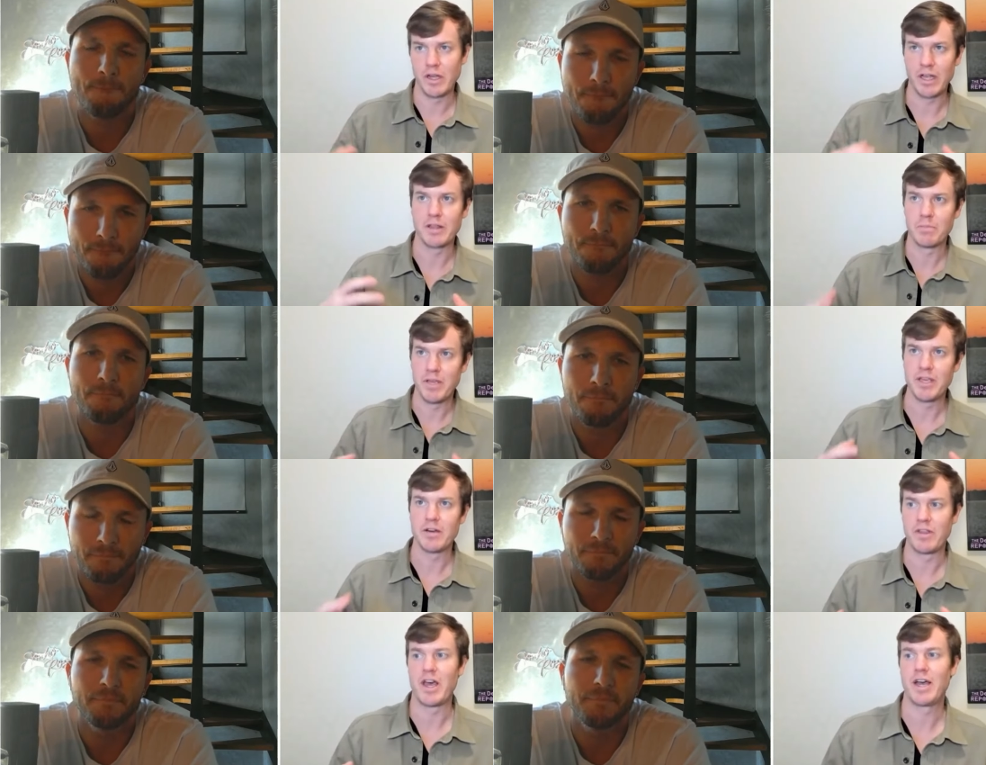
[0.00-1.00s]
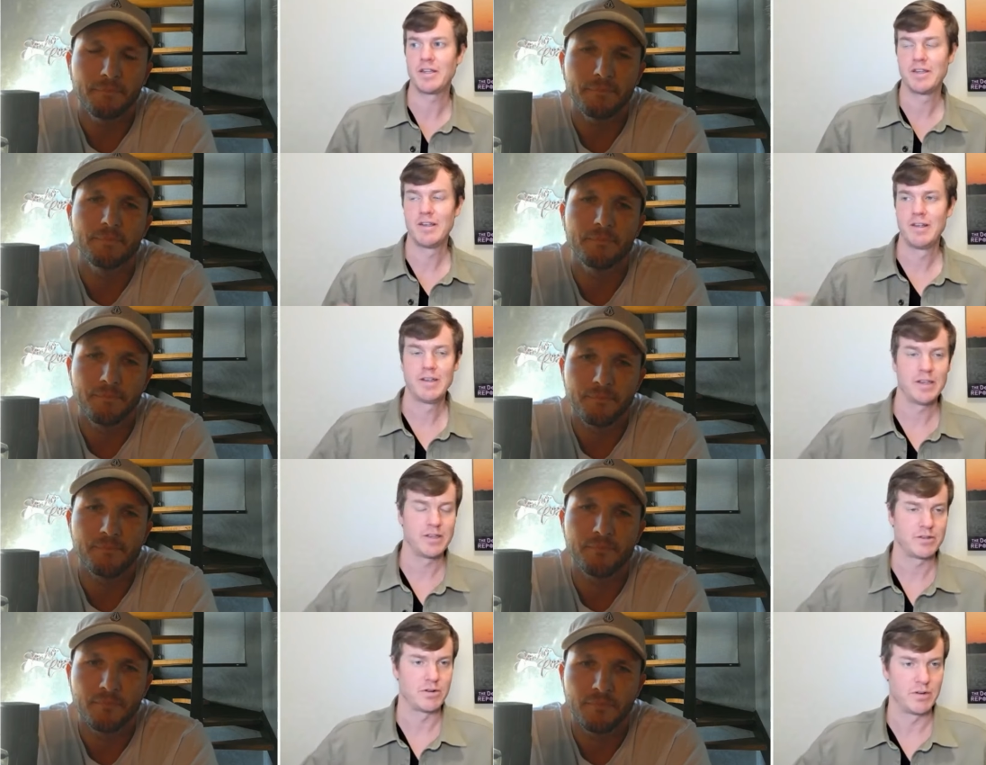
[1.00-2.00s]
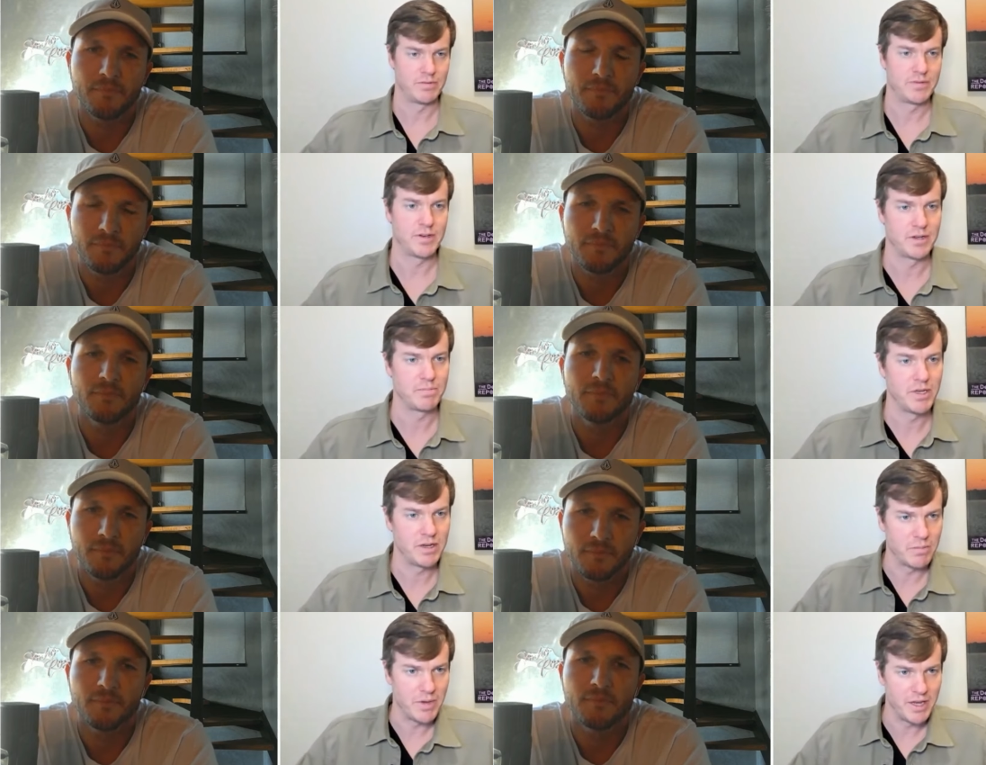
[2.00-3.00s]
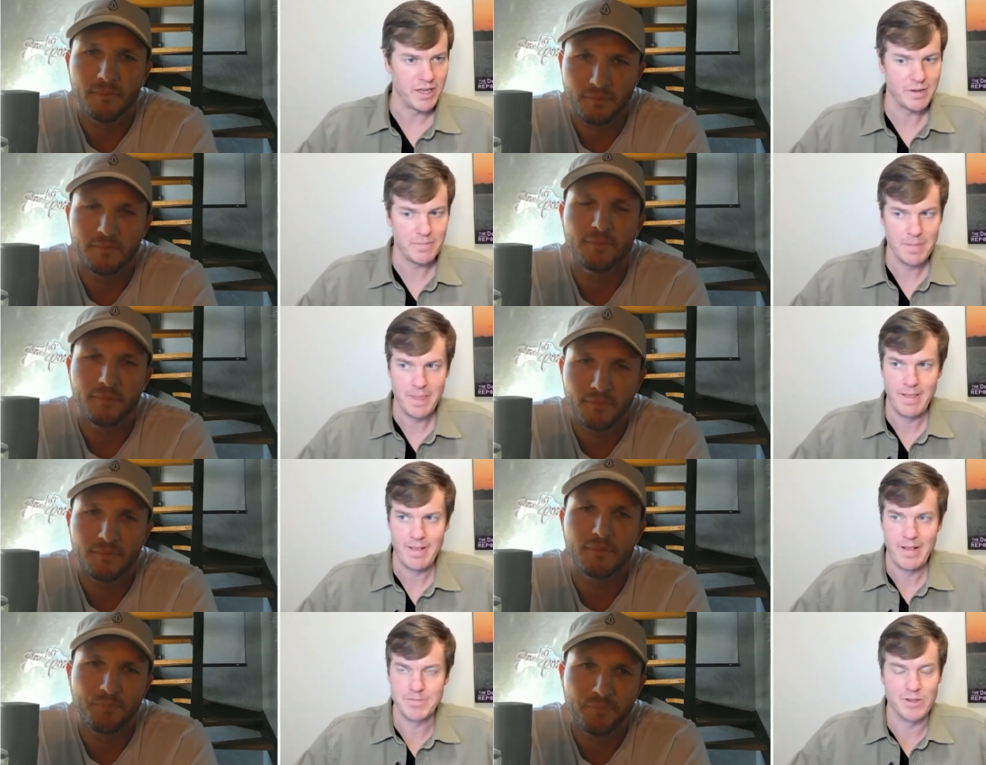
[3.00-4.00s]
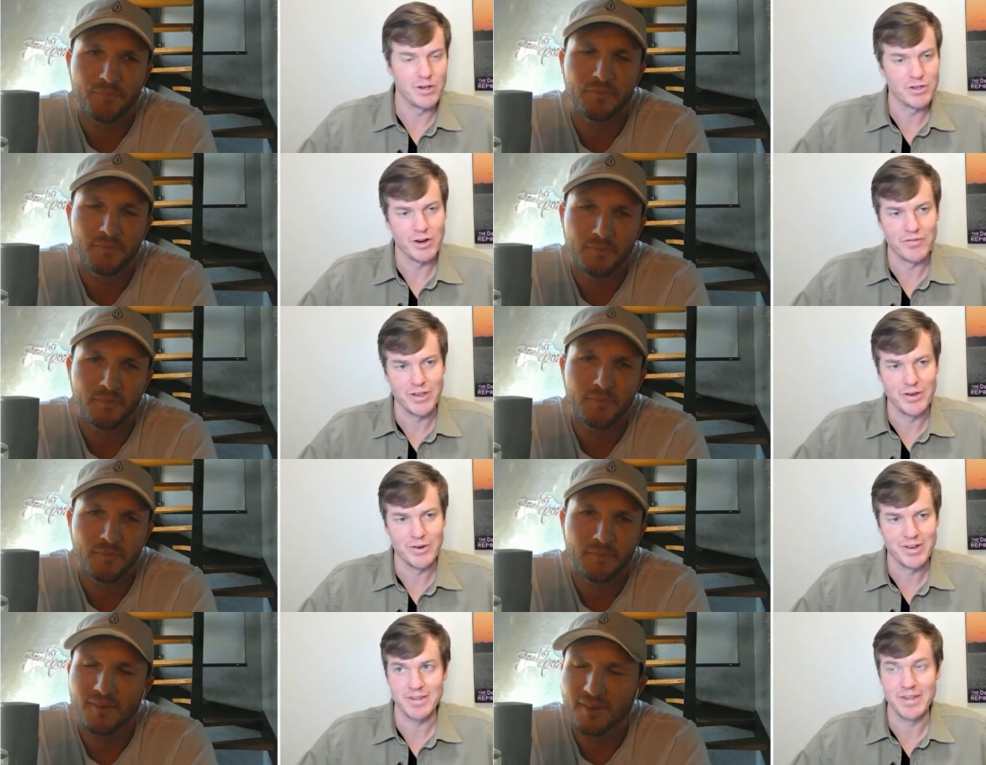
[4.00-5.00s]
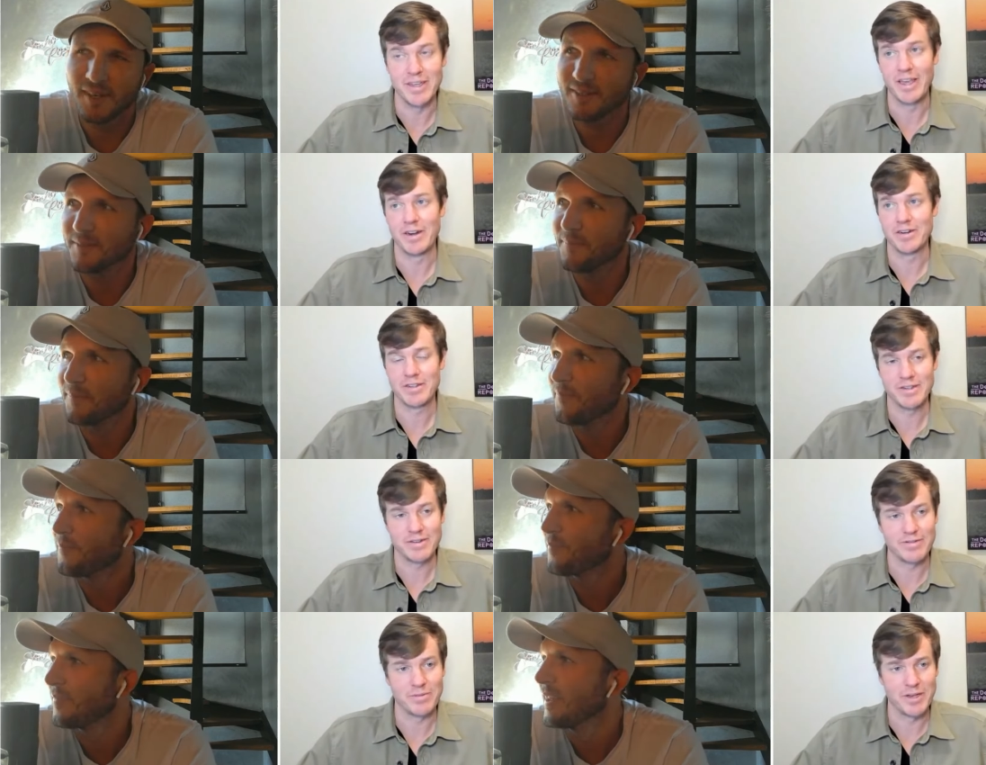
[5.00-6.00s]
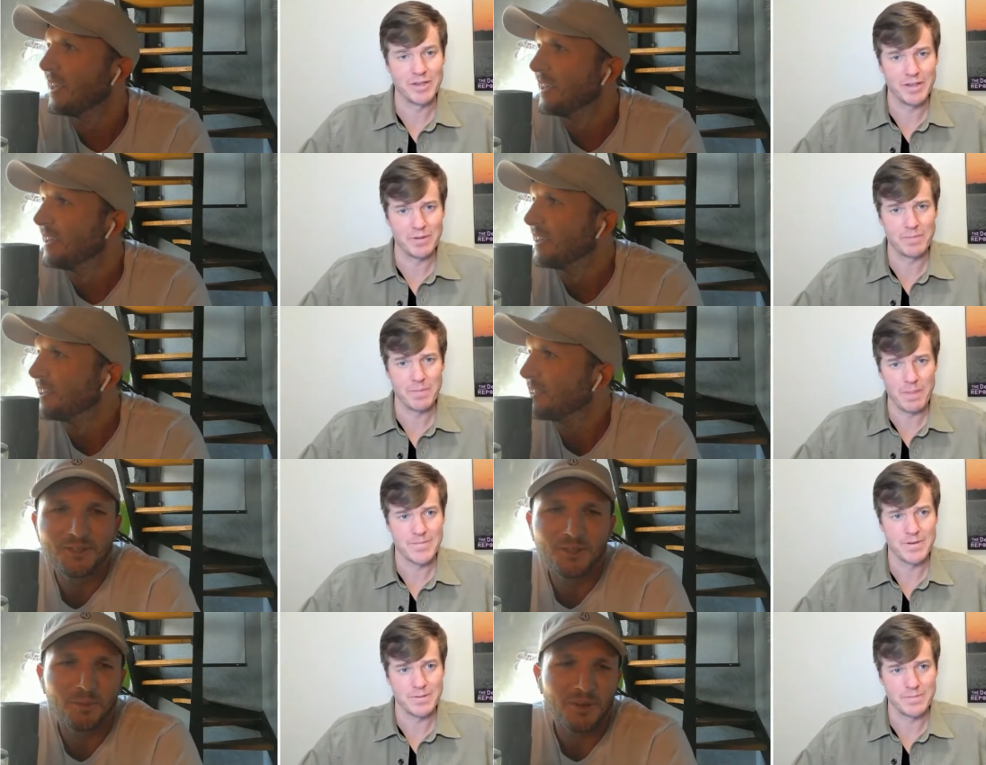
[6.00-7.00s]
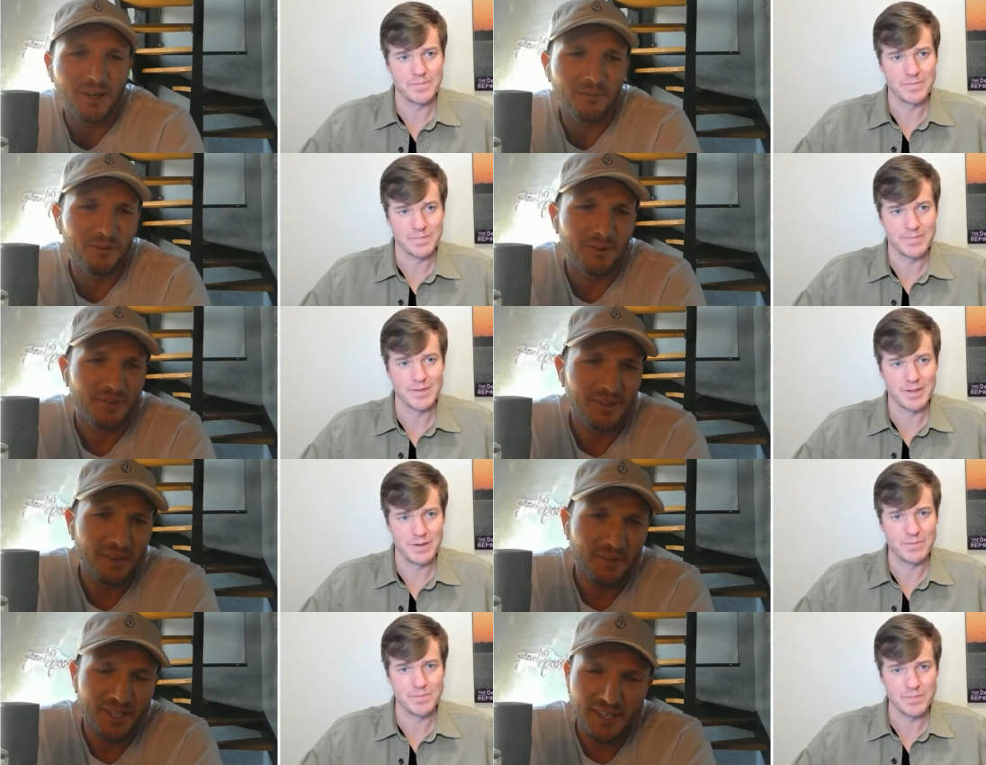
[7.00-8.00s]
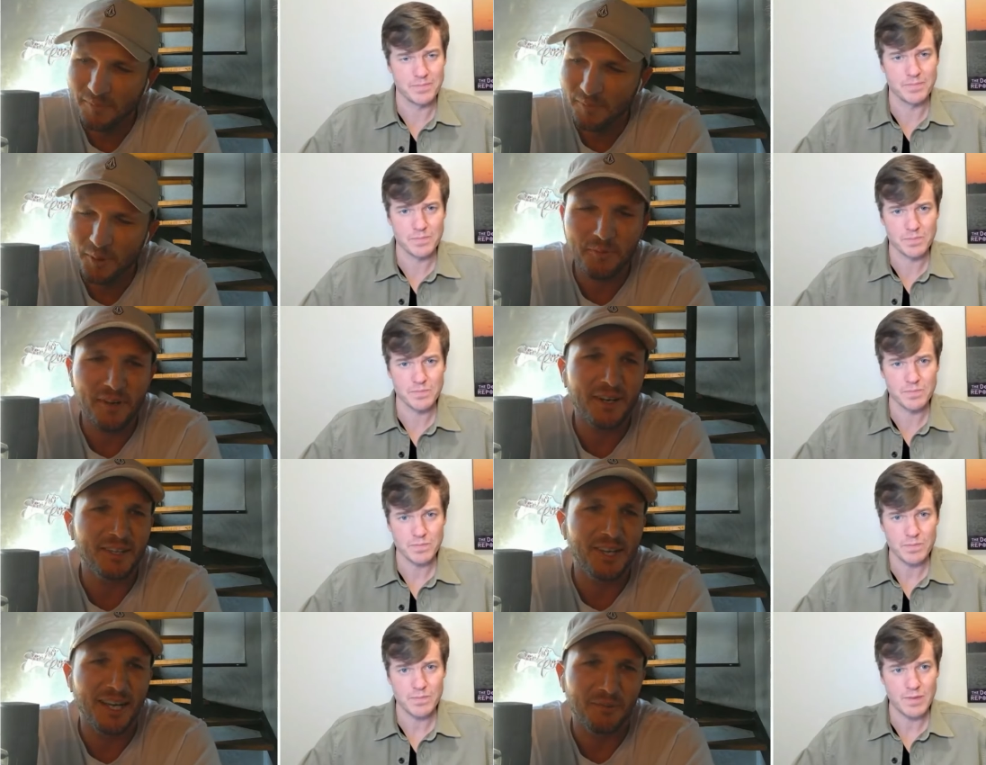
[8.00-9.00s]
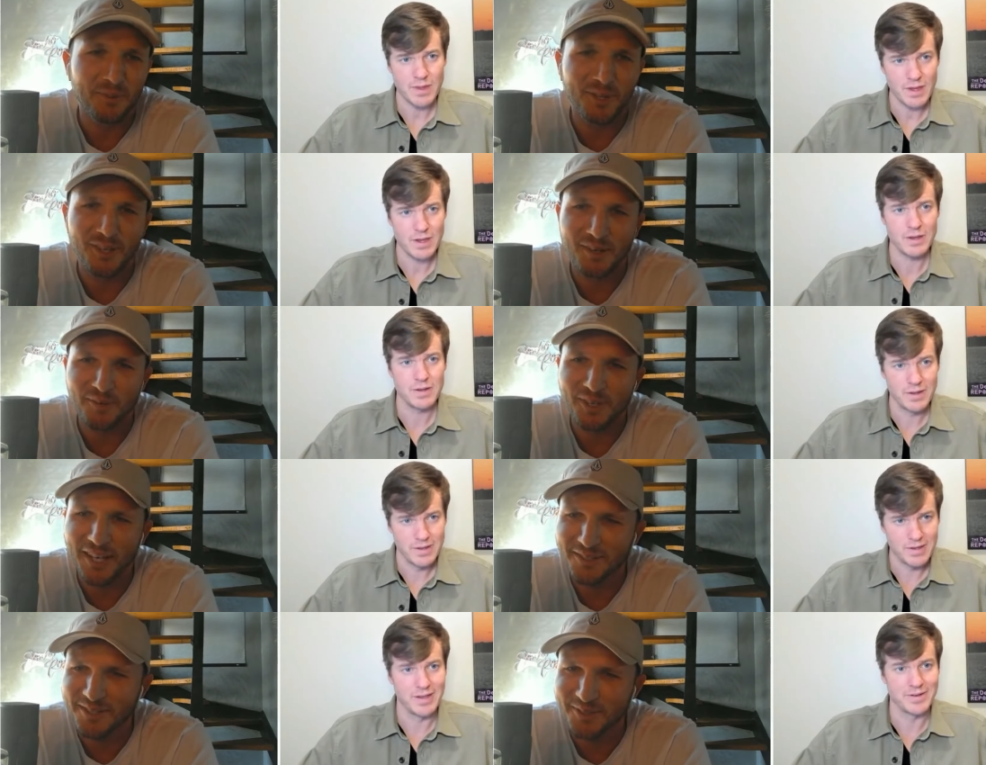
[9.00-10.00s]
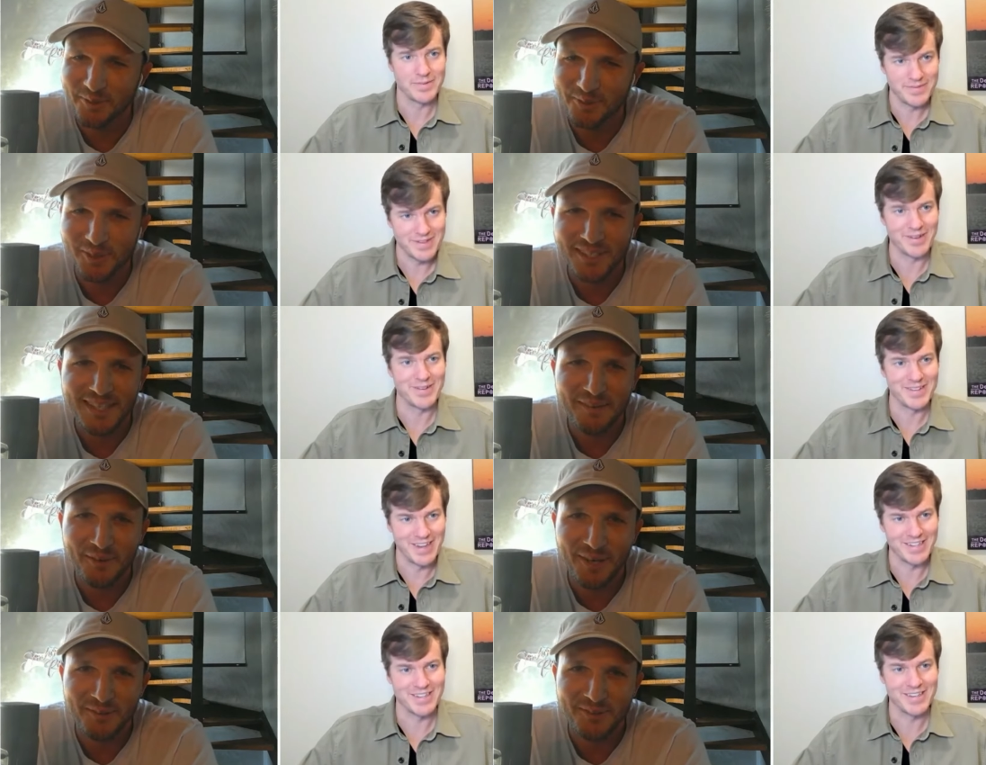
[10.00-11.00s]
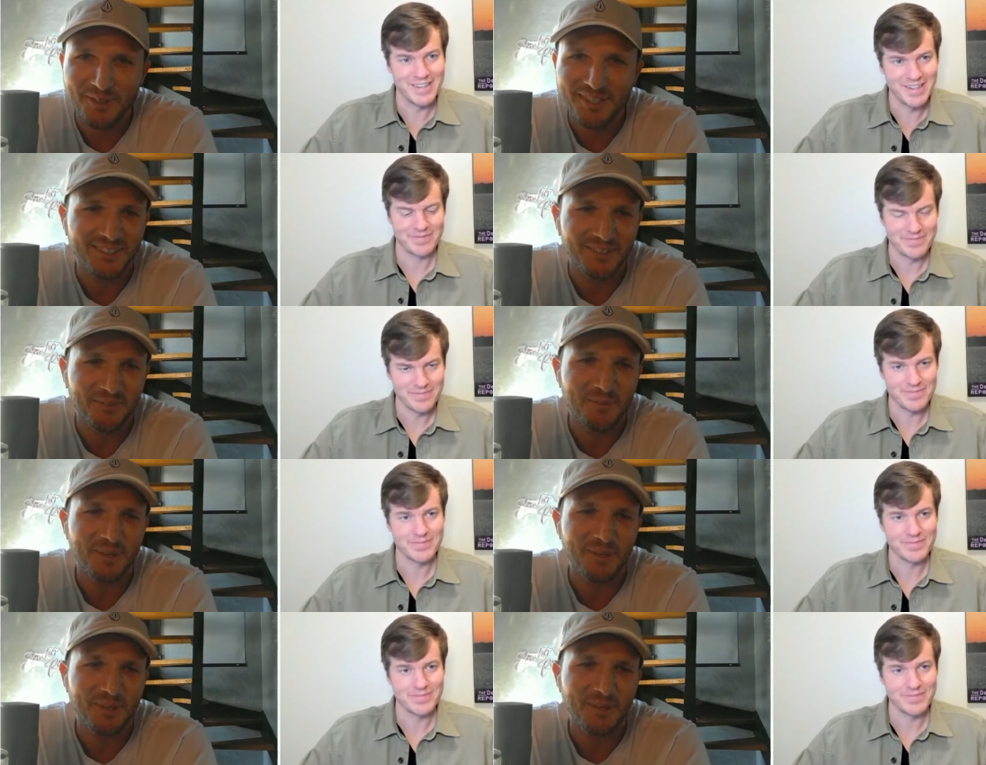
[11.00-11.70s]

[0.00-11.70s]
Speaker 1: at the peak of that is sort of the peak of the mania. So those are a few indicators
Speaker 2: awesome. Right? Yep. Super helpful. Love it. We're very in line with a lot of our analysis. So it was great yep. to have you nice. on. It was great to learn from